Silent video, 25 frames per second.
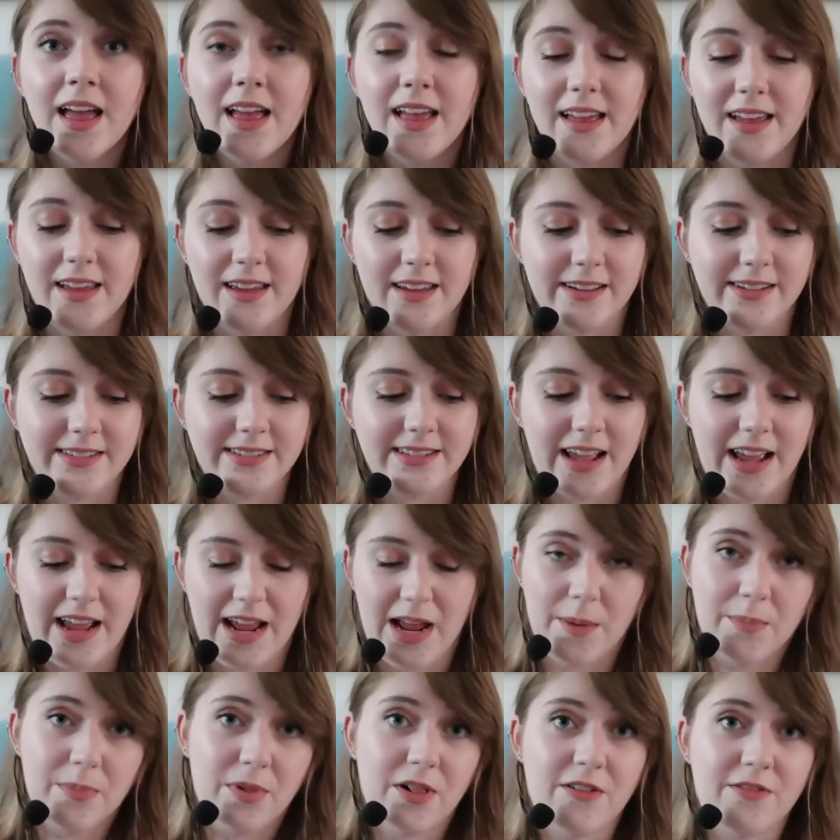is
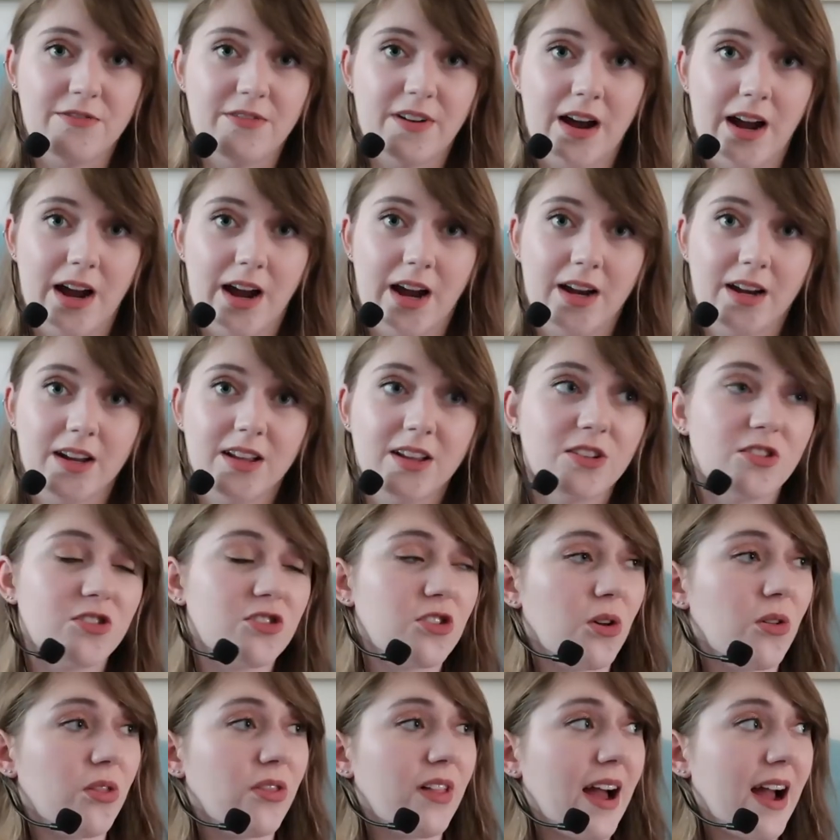amplified.
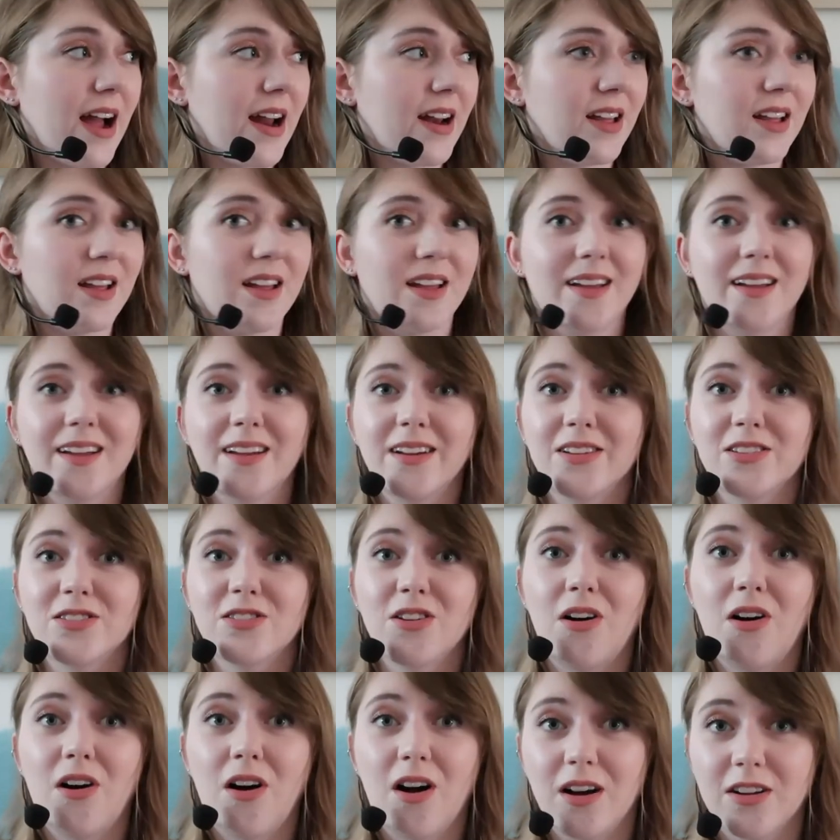So that is
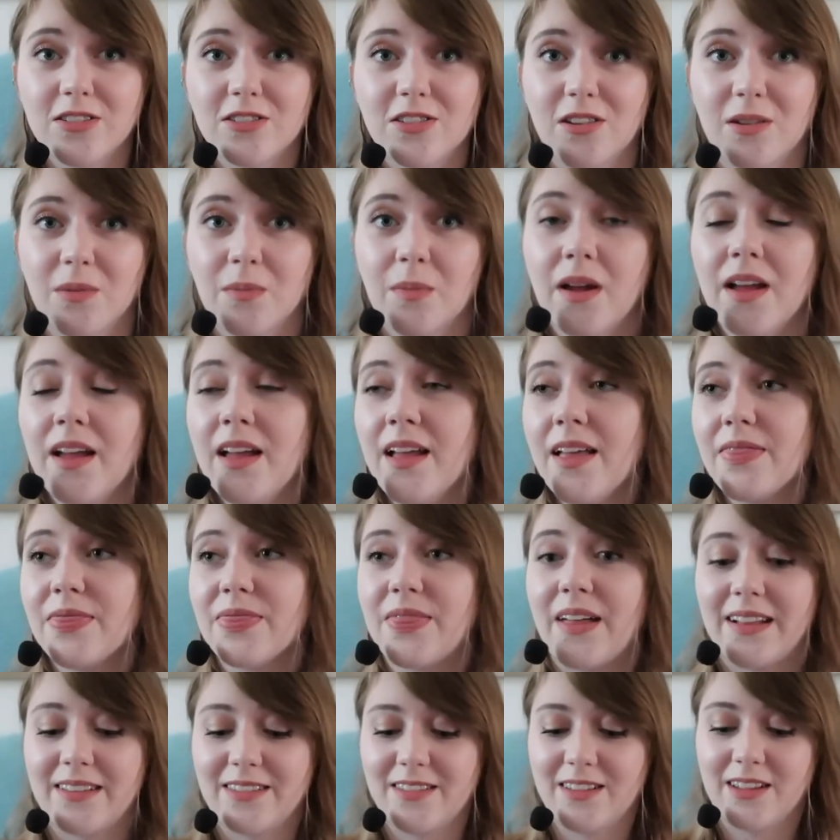awesome.
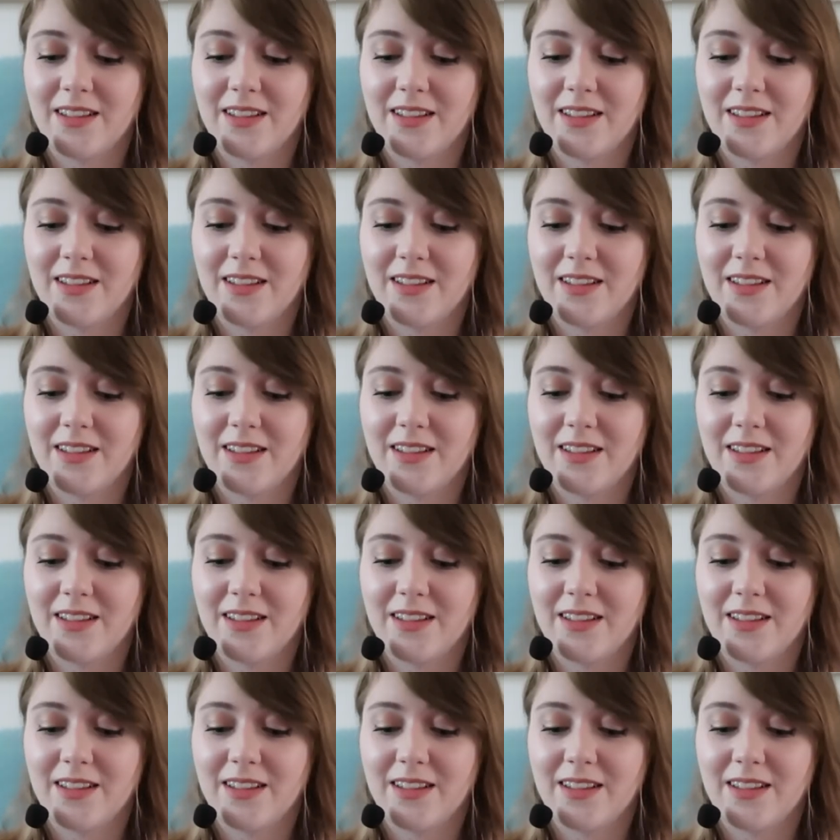That's